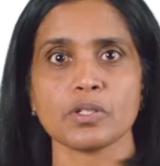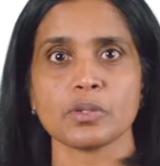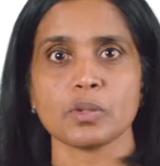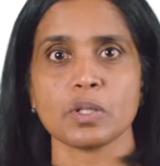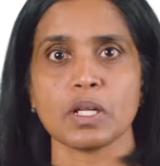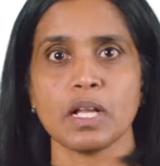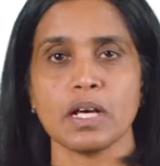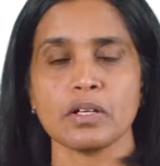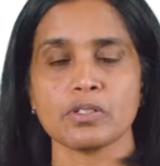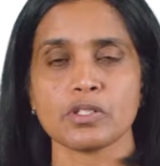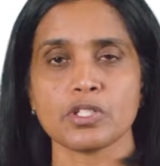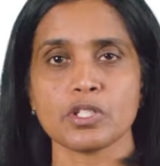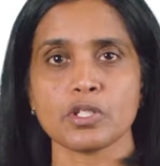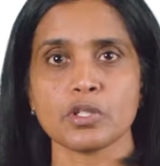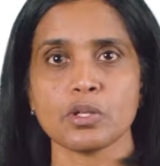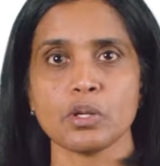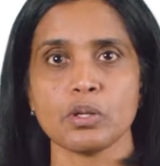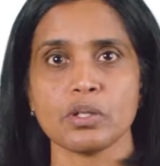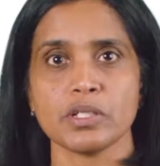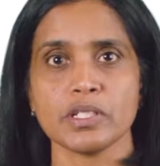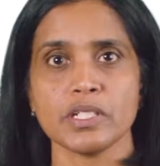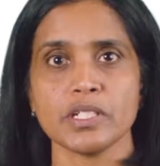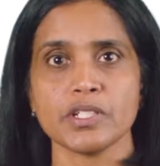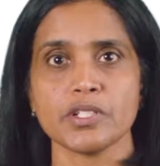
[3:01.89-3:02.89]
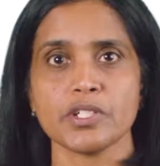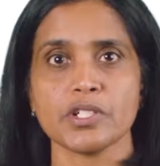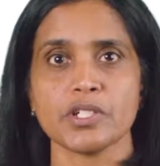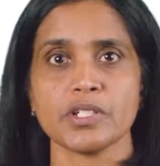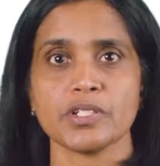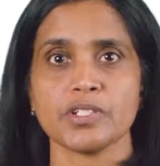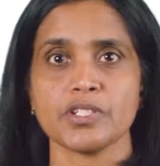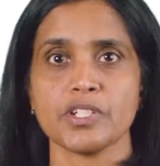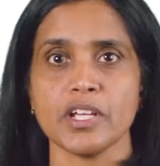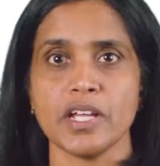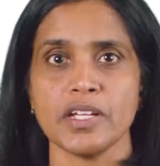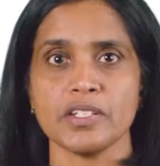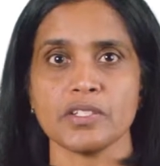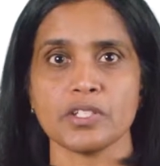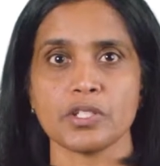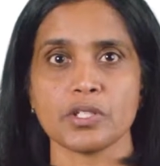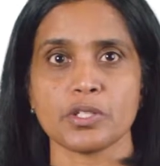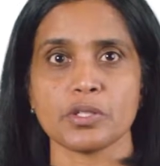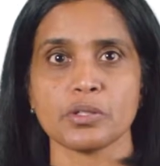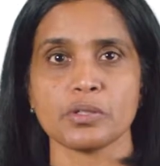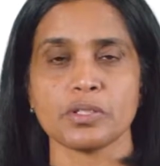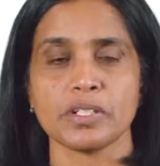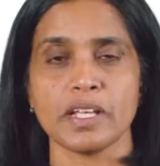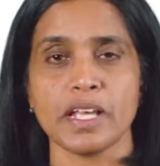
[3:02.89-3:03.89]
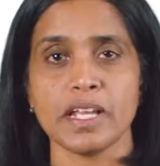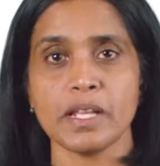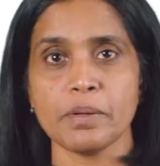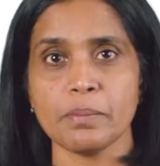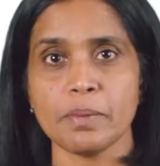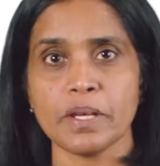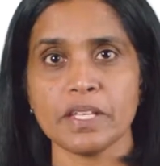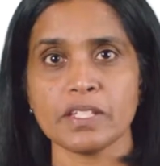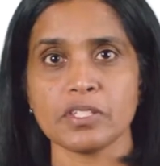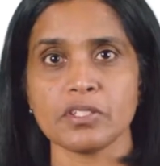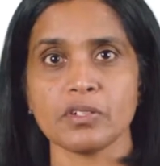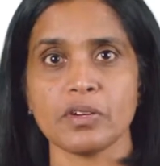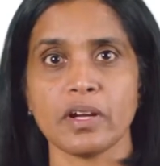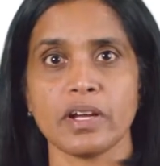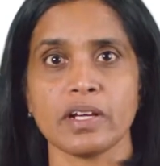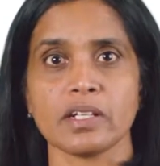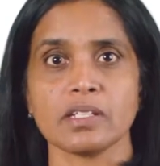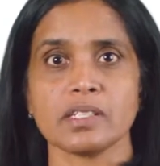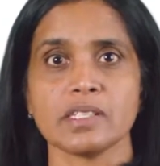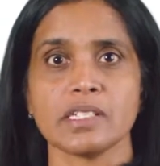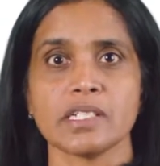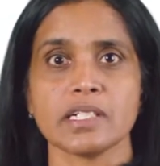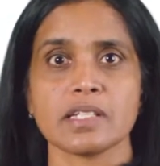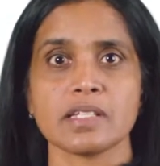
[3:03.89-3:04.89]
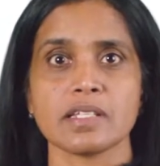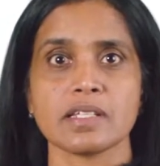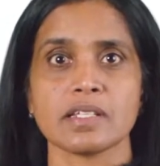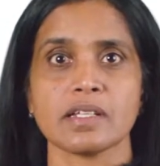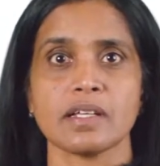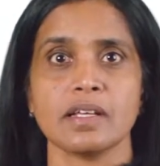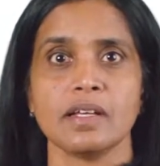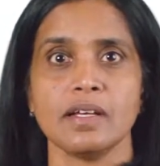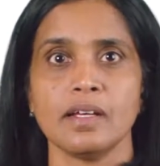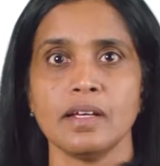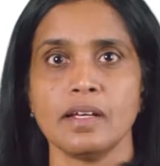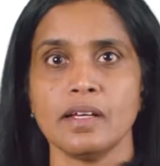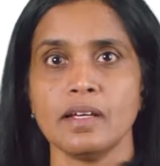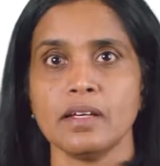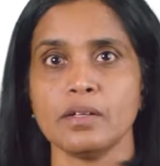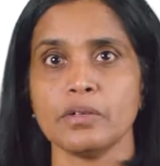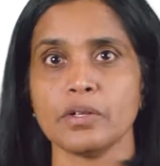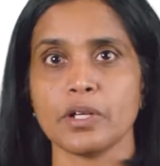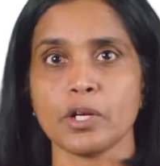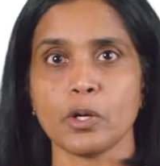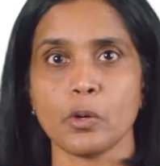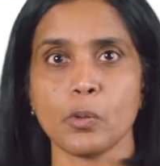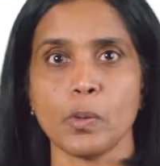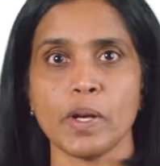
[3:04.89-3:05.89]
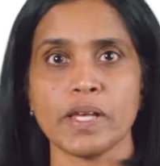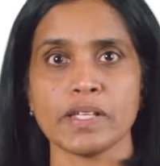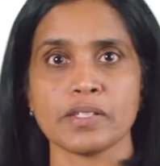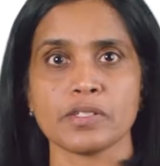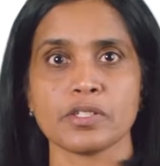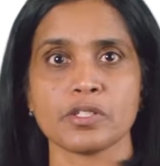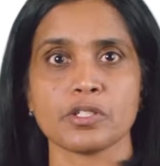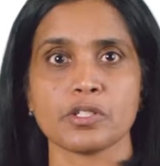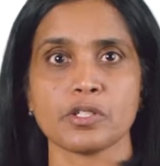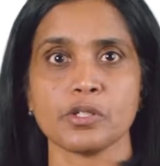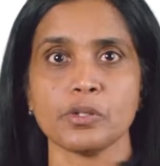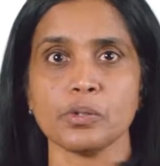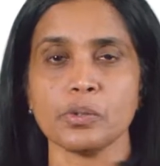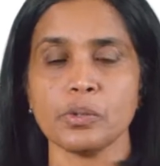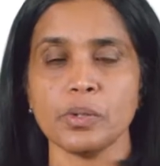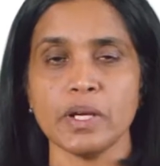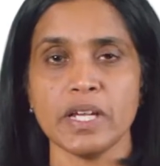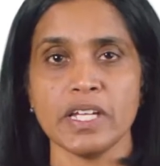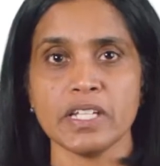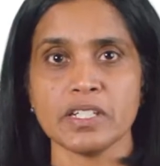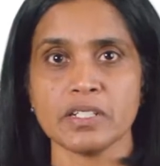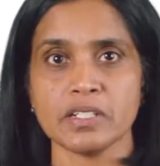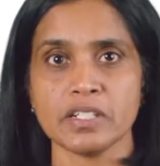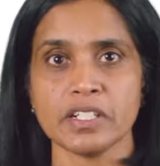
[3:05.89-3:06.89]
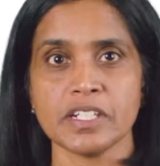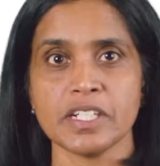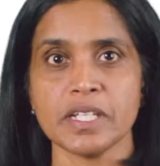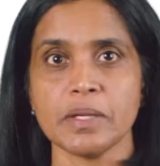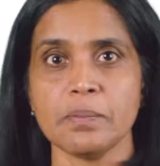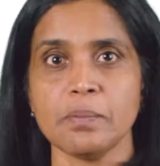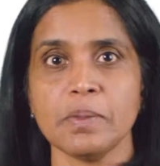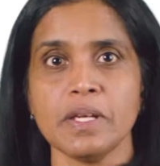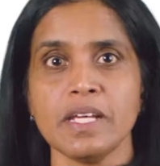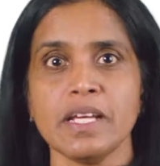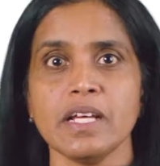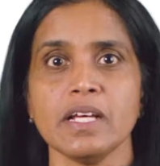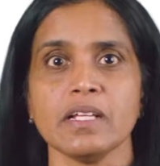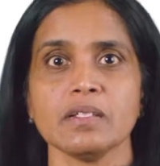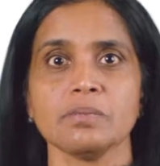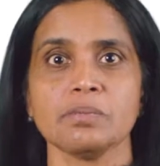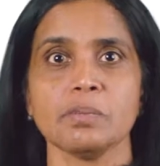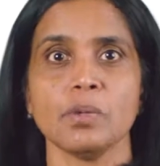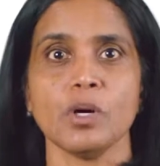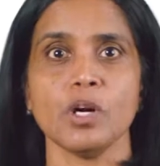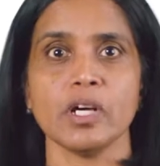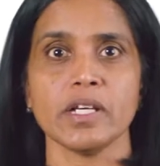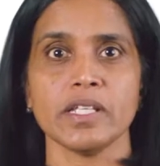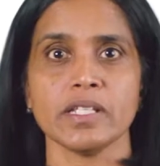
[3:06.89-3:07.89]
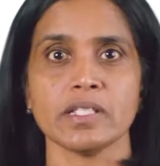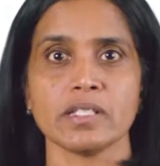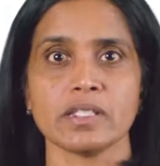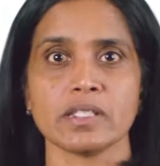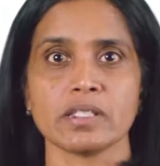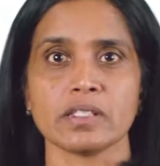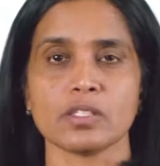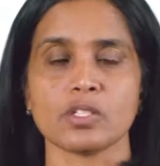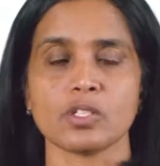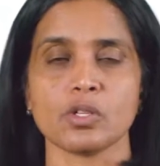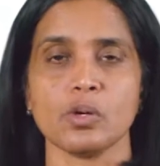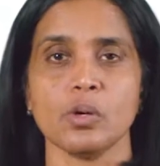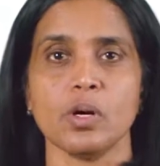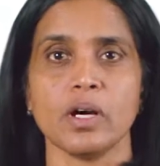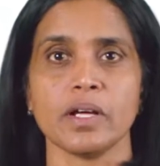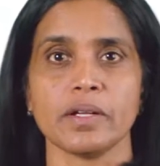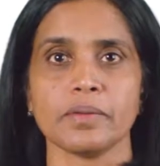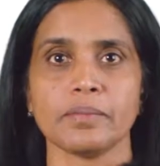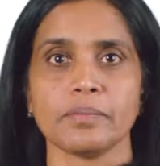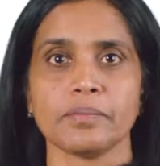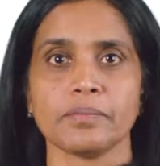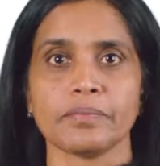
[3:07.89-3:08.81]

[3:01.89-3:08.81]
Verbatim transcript: to cloud storage, changes to database records, requests to HTTP endpoints, and so on.